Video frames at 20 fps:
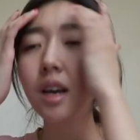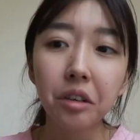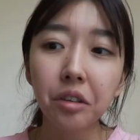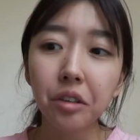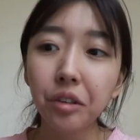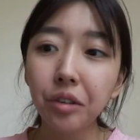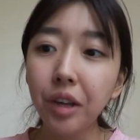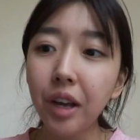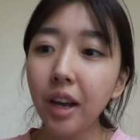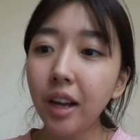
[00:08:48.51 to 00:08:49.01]

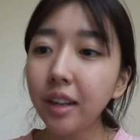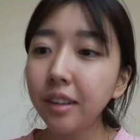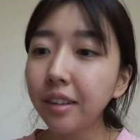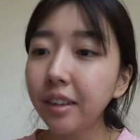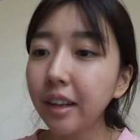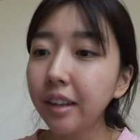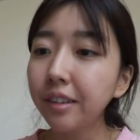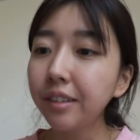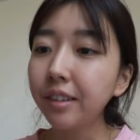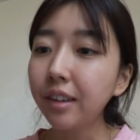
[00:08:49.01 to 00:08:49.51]
So yeah, let's
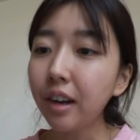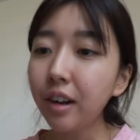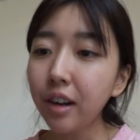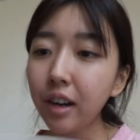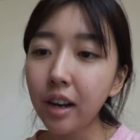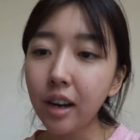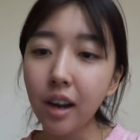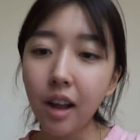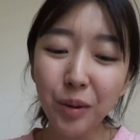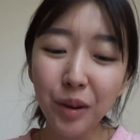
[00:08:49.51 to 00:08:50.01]
get
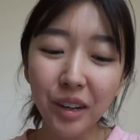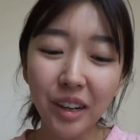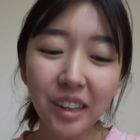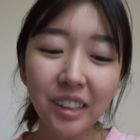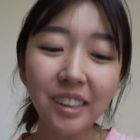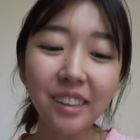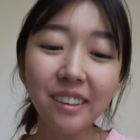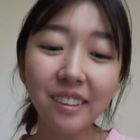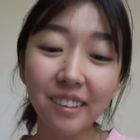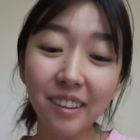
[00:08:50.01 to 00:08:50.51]
started. We're
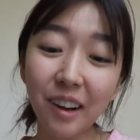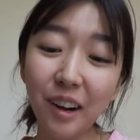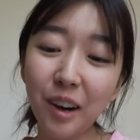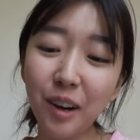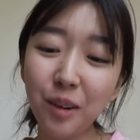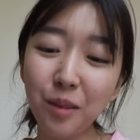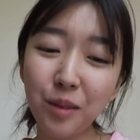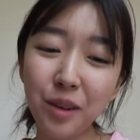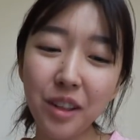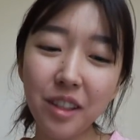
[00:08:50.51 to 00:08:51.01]
gonna
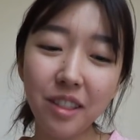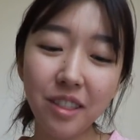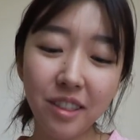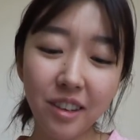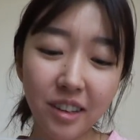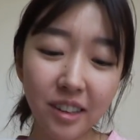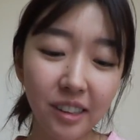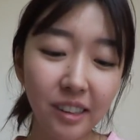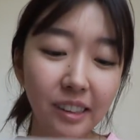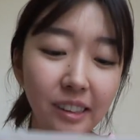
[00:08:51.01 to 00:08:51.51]
start with
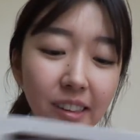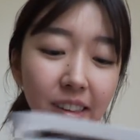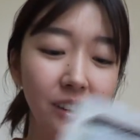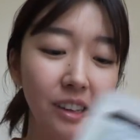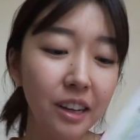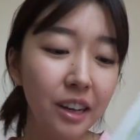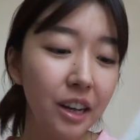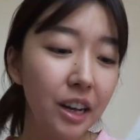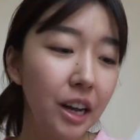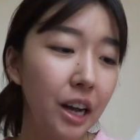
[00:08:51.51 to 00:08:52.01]

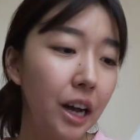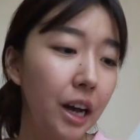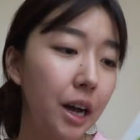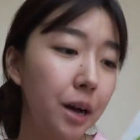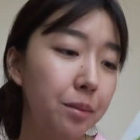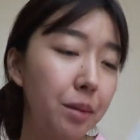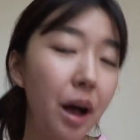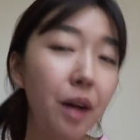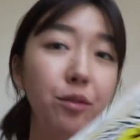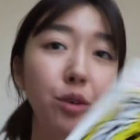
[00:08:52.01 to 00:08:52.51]
this
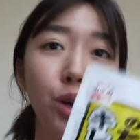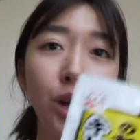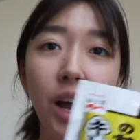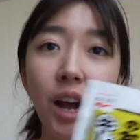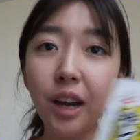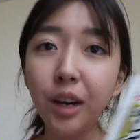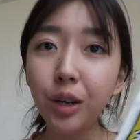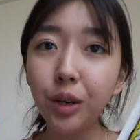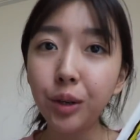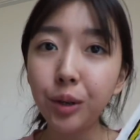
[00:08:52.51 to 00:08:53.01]

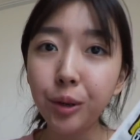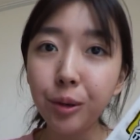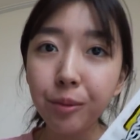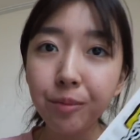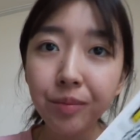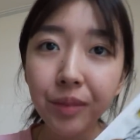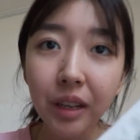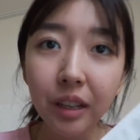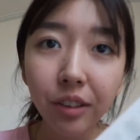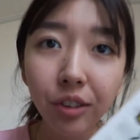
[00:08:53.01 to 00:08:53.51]
avocado
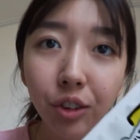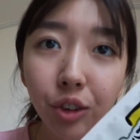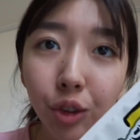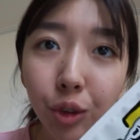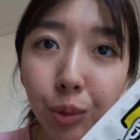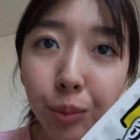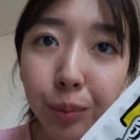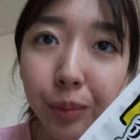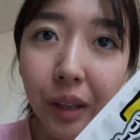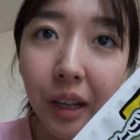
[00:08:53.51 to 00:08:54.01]

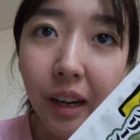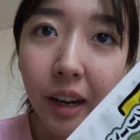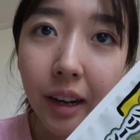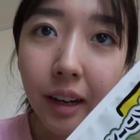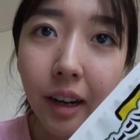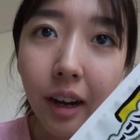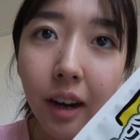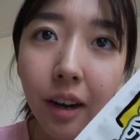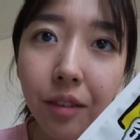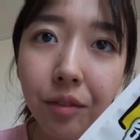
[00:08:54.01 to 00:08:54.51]
soup that I
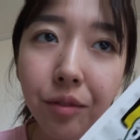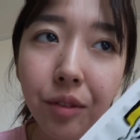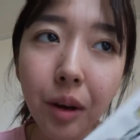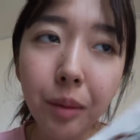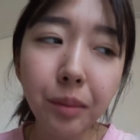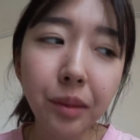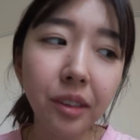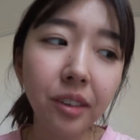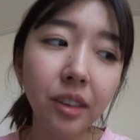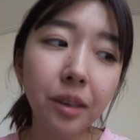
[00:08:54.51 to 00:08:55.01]
got
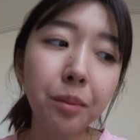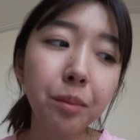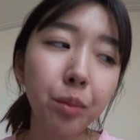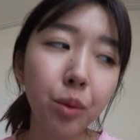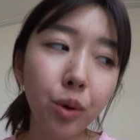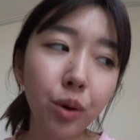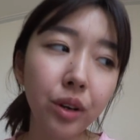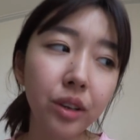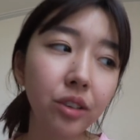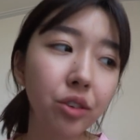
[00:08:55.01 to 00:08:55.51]
from this
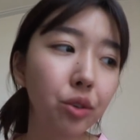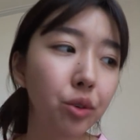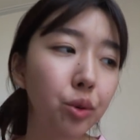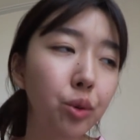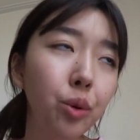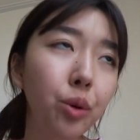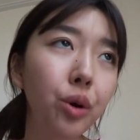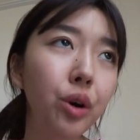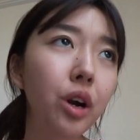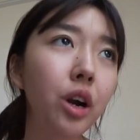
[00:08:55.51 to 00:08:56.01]
imported
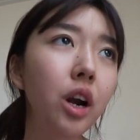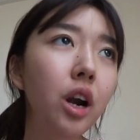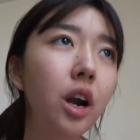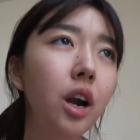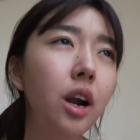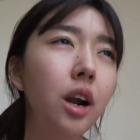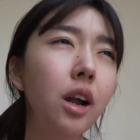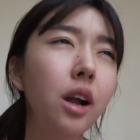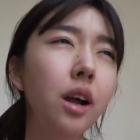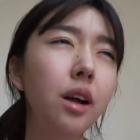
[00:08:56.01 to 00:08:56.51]
store
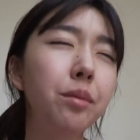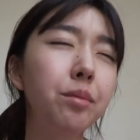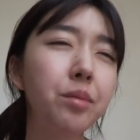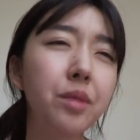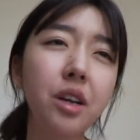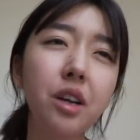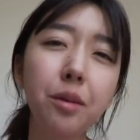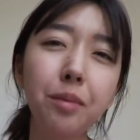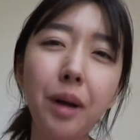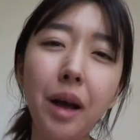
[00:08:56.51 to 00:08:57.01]

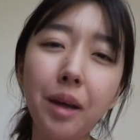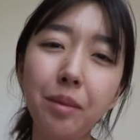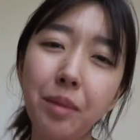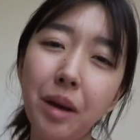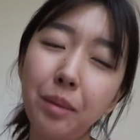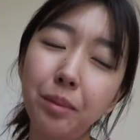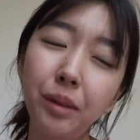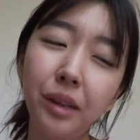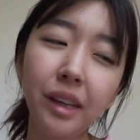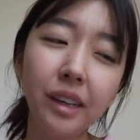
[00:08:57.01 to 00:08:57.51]
nearby
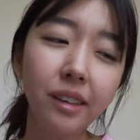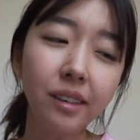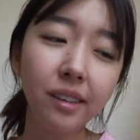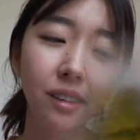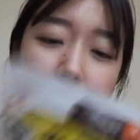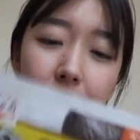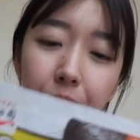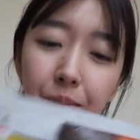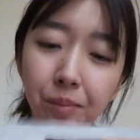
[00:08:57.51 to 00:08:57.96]
my place.